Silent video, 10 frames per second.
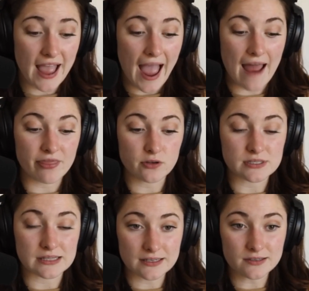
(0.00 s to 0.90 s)
And those
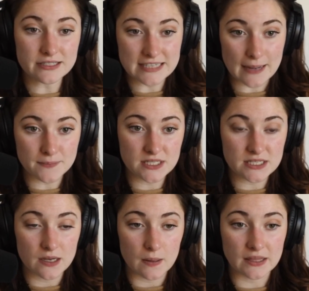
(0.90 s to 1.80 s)
little steps
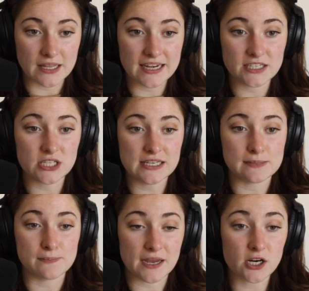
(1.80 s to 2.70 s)
lead into these
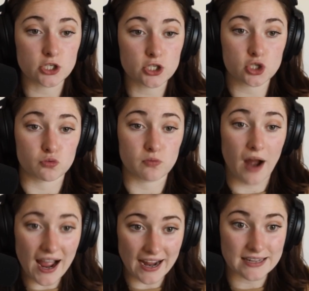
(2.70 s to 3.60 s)
bigger
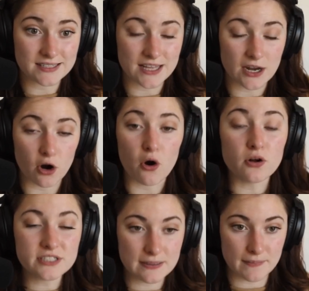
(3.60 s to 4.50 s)
strides that
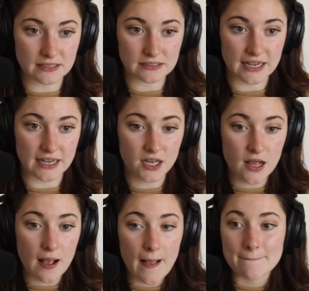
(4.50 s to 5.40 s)
ultimately
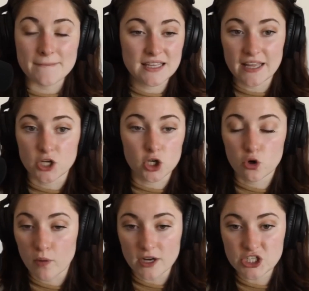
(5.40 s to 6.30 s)
mean that you're
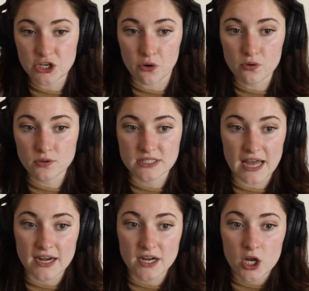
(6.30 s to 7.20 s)
crushing goals that,